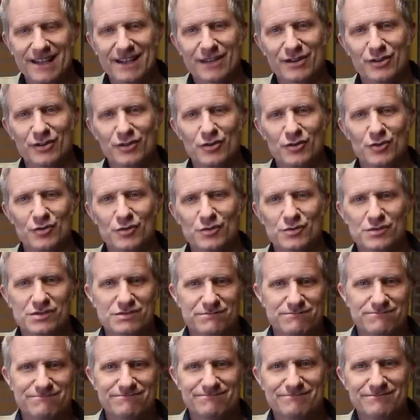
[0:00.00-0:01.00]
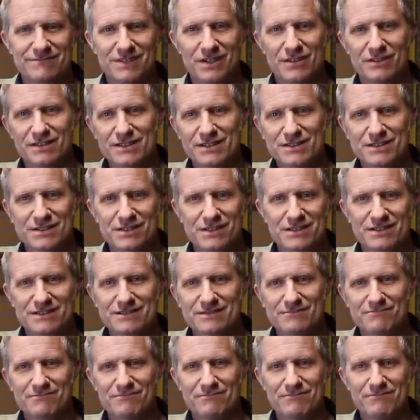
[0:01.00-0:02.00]
that can cause lines to
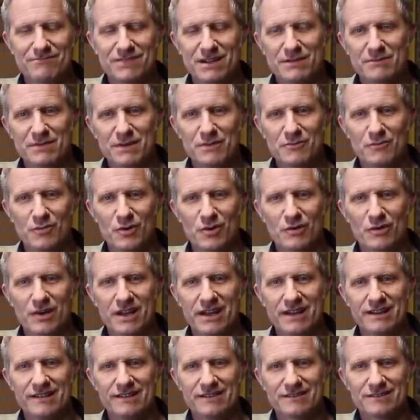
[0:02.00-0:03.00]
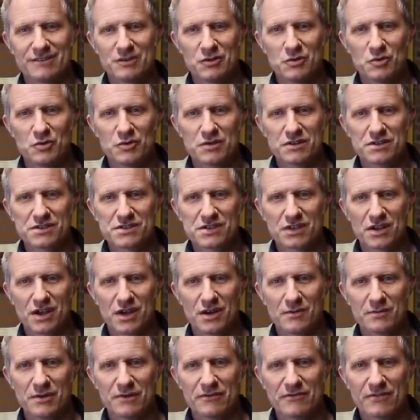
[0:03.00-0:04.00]
be a bit wonky and corners to
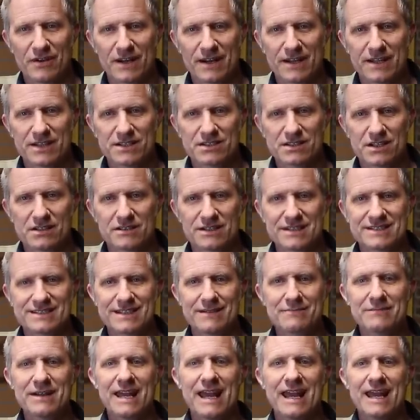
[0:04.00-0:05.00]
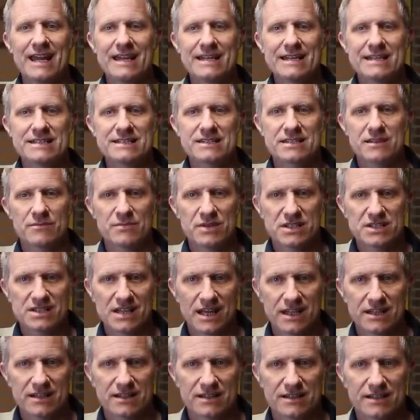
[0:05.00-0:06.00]
go a bit funny. So some care needs to be
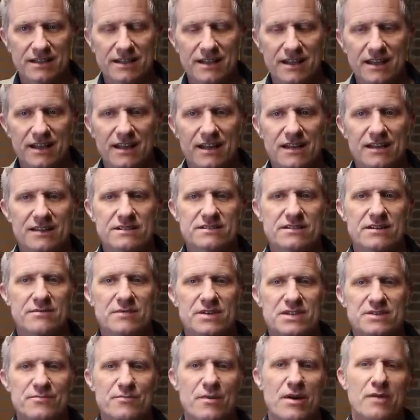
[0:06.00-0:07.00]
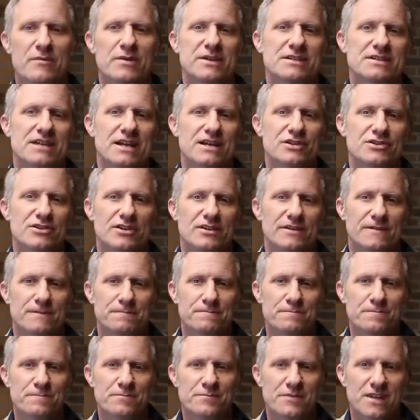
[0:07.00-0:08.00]
taken, and some experimentation
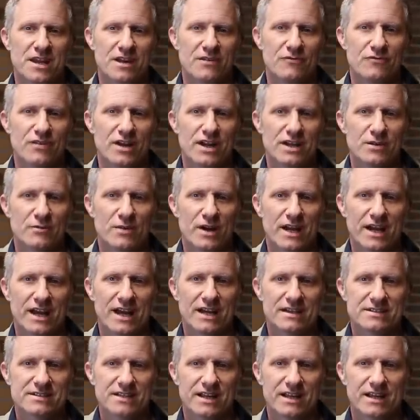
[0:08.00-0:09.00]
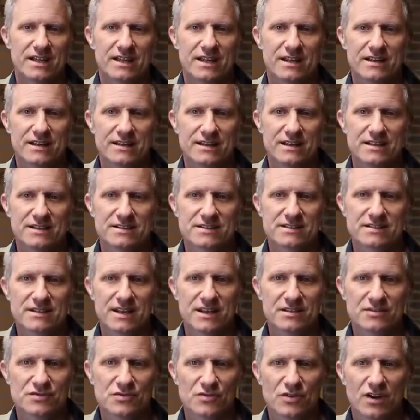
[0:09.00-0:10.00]
really when cutting this
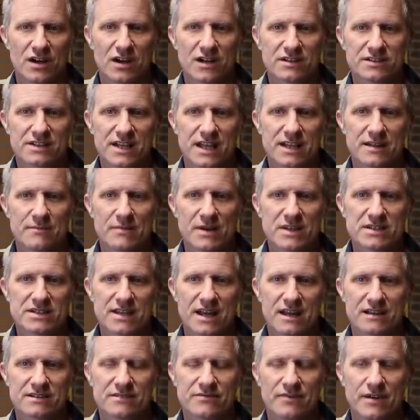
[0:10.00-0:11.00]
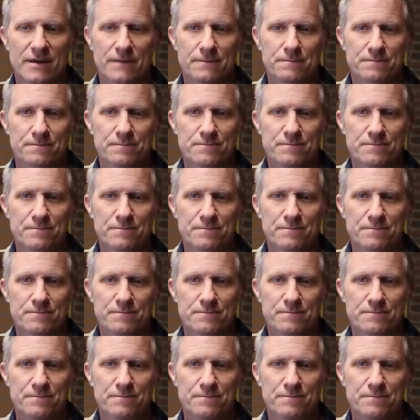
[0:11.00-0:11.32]
stencil card to get the best out of it.